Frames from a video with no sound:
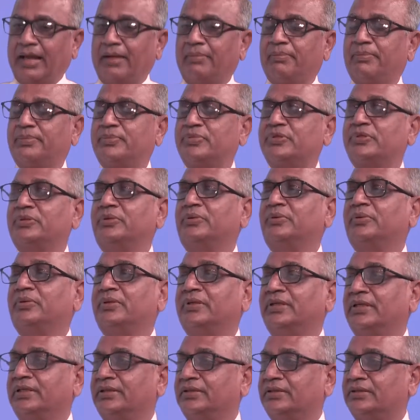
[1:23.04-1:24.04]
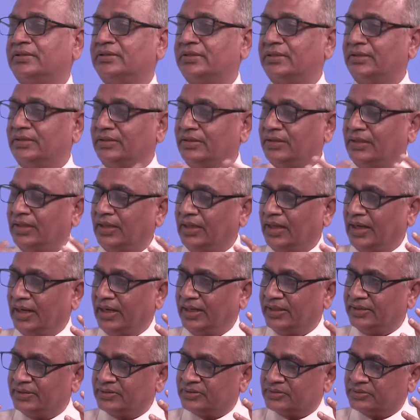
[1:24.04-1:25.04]
Absolutely.
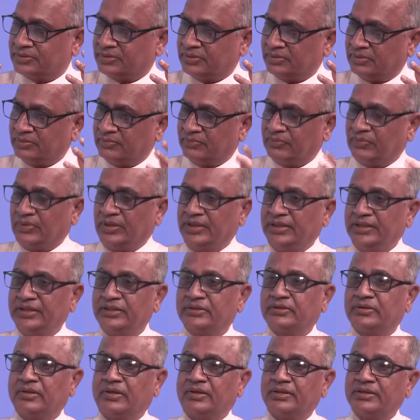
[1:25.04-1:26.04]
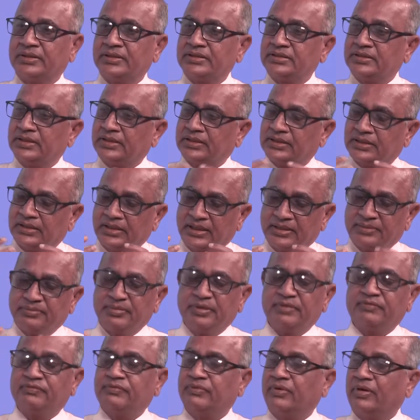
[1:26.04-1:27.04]
And so what he thought is that let
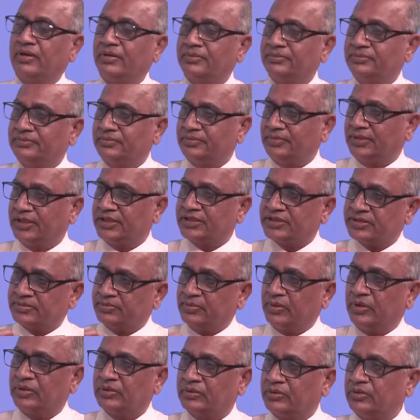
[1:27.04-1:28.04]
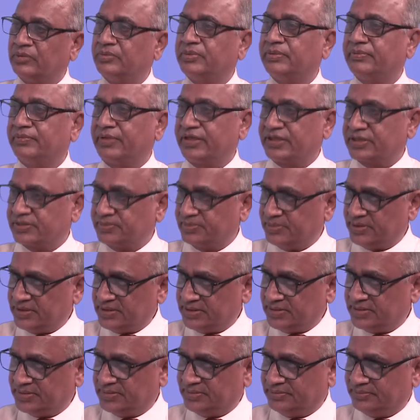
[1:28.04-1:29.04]
me form a small group of
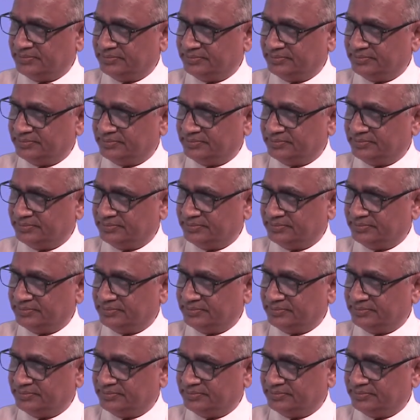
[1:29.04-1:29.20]
experts.